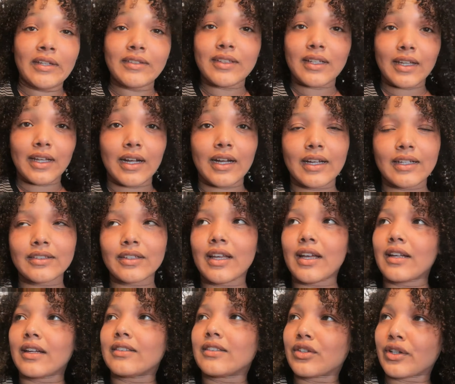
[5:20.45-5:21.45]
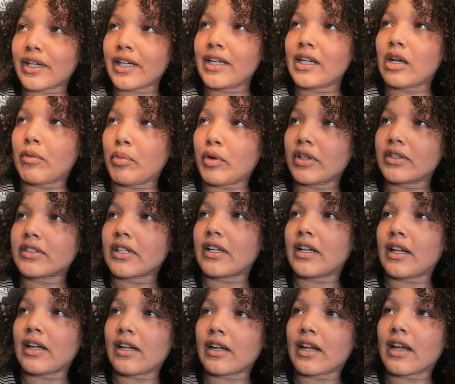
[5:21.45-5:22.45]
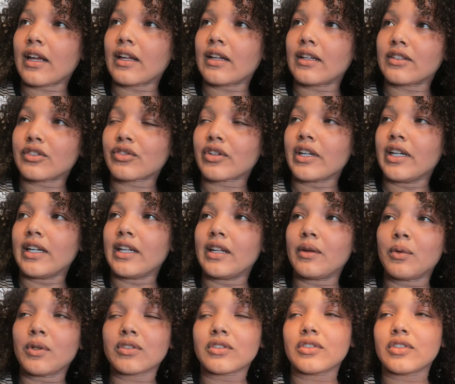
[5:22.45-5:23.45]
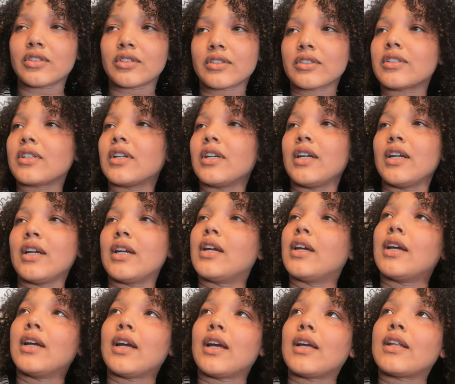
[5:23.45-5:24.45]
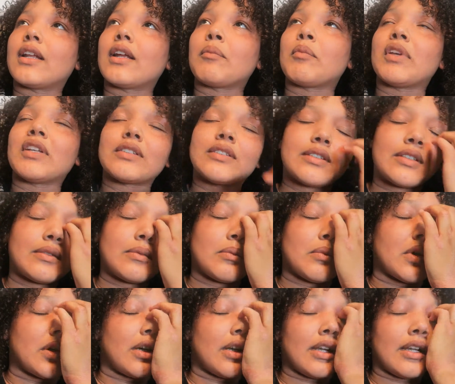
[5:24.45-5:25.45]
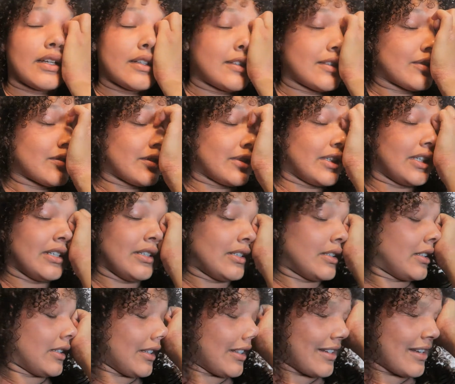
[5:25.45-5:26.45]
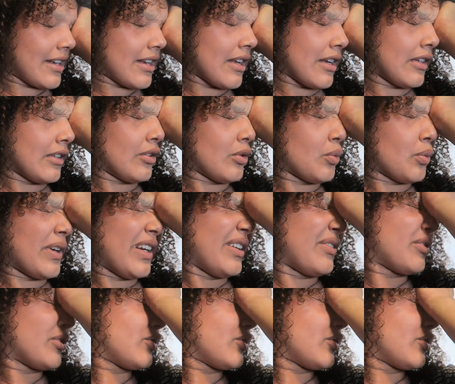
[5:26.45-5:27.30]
Basically, I had to get a train, a bus, and then again a train. It was just, and I missed my last train, and then I had to wait